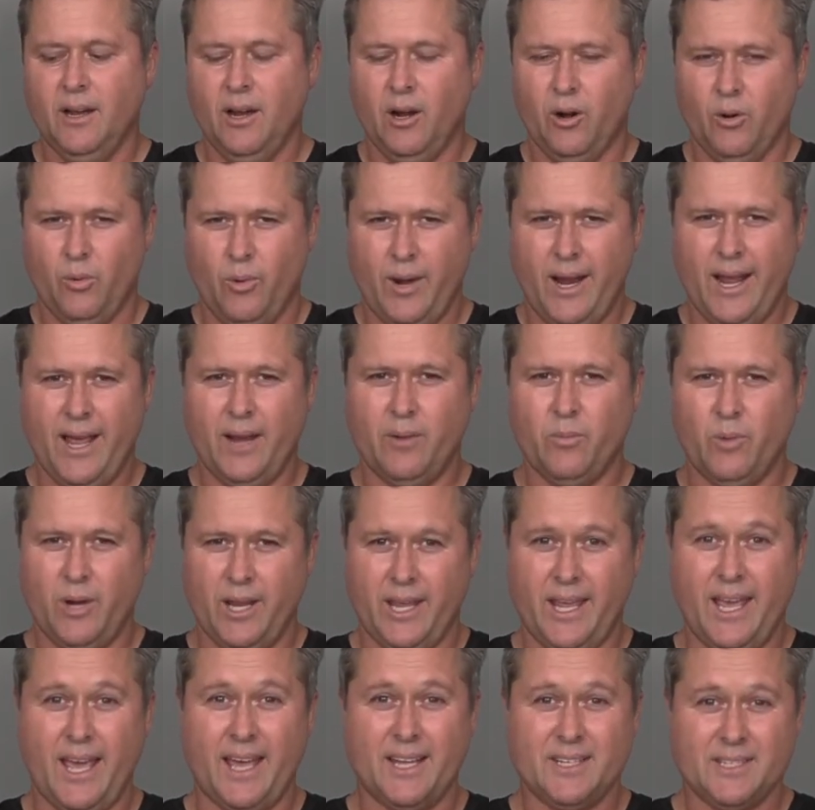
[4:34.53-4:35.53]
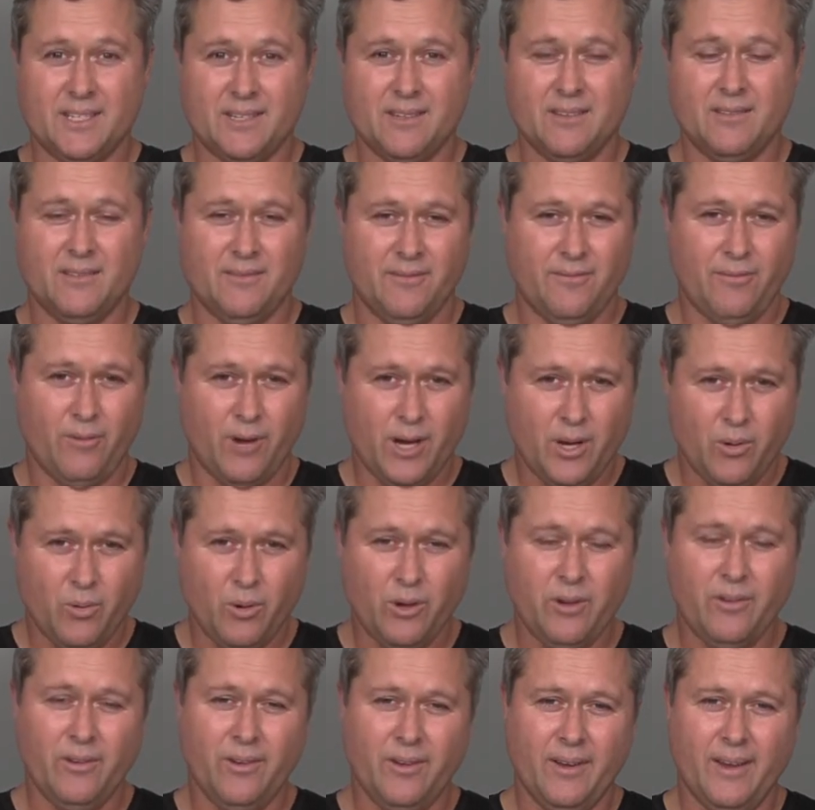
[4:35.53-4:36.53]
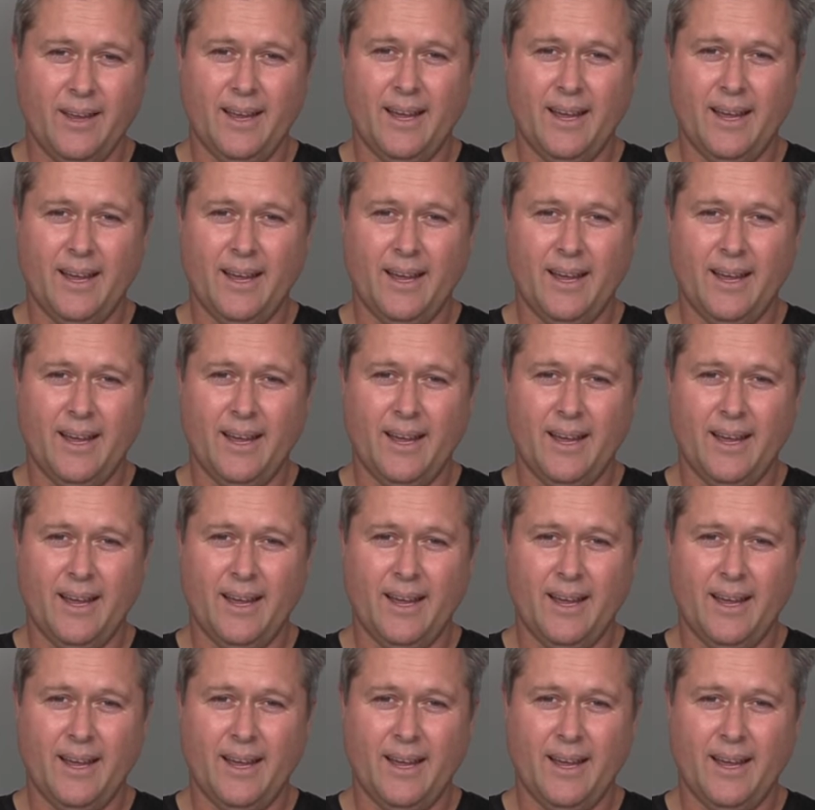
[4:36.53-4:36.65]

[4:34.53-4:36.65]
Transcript: around where cats frequent,